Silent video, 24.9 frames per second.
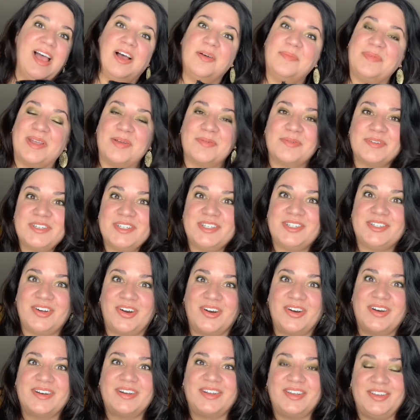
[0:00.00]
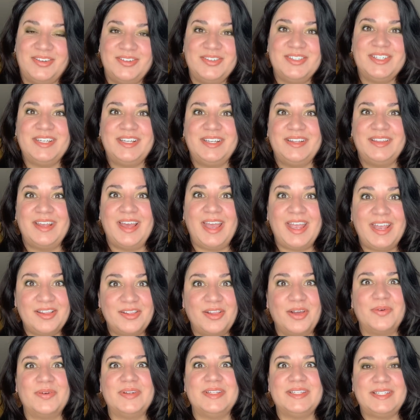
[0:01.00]
I'll be able to start using the
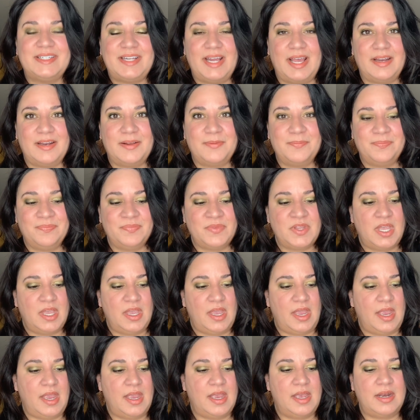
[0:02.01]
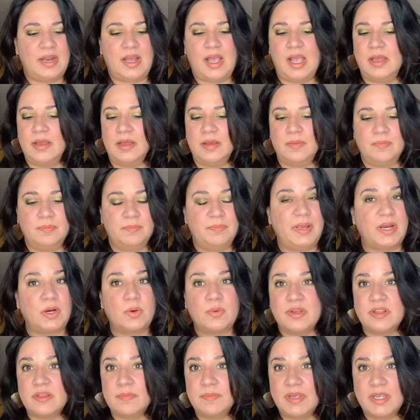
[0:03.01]
halo instead. And bear
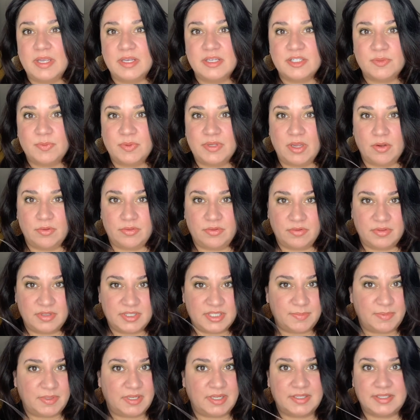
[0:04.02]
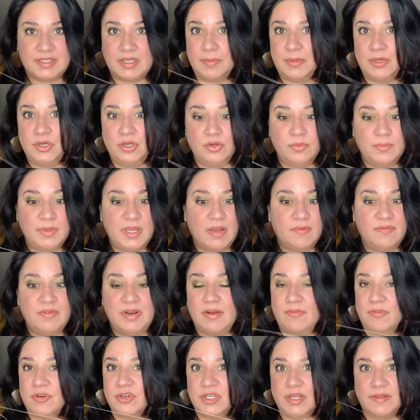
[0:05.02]
with me as we go through this because I'm a newbie. I've
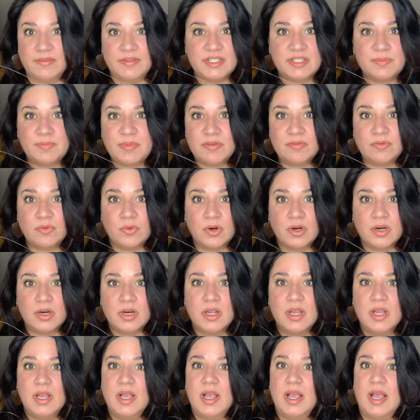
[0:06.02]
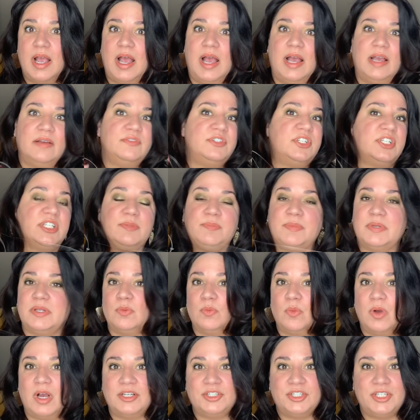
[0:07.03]
never done this before. I've just
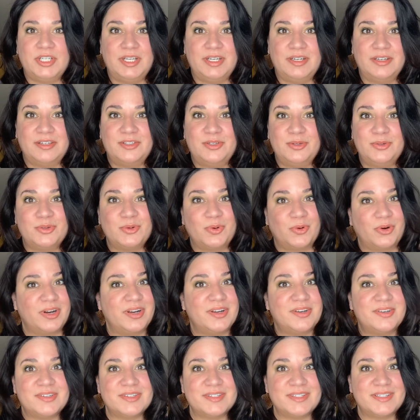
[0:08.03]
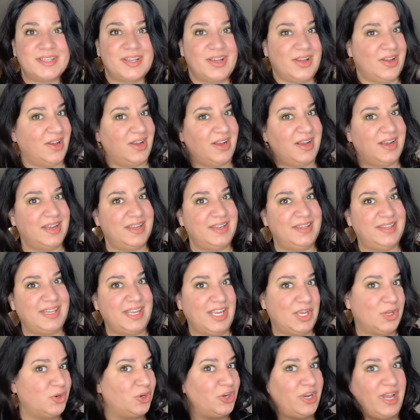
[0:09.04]
been watching tutorials on the
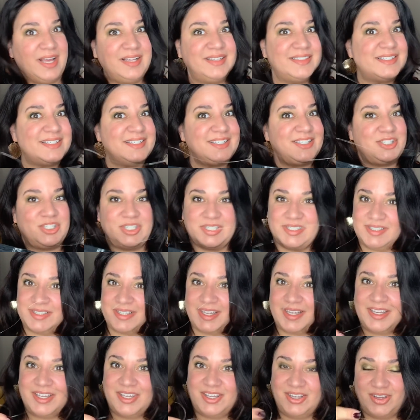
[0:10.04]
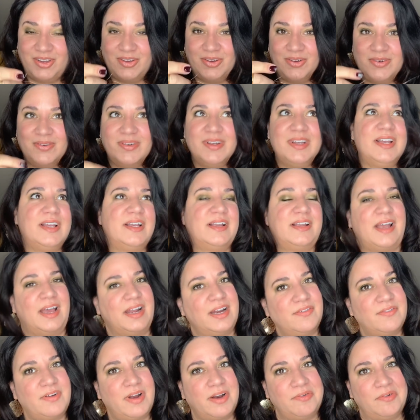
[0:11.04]
internet, just like you.
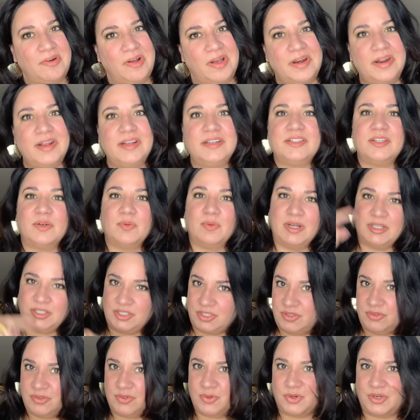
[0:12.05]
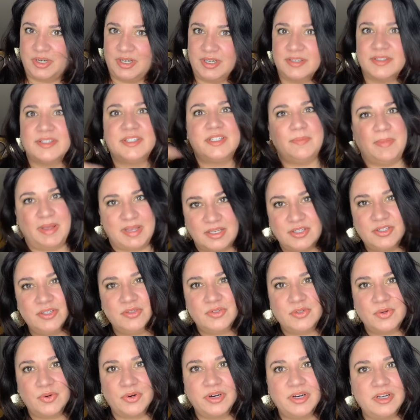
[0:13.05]
Kind of ironic to watch tutorials to make a
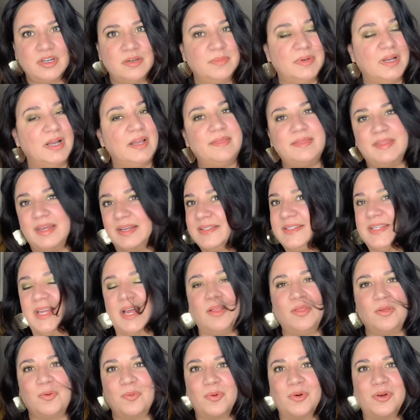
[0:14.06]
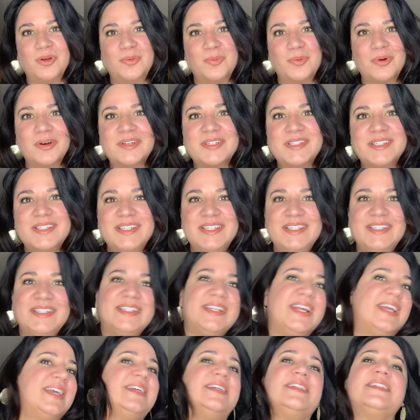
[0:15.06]
tutorial, but that's how the world works these
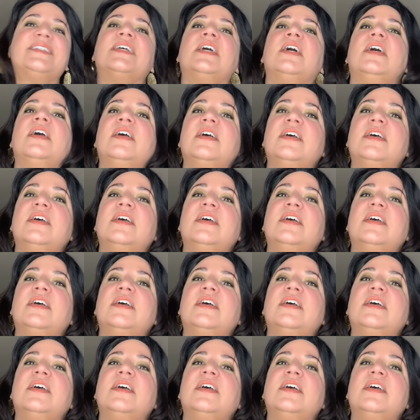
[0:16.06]
days.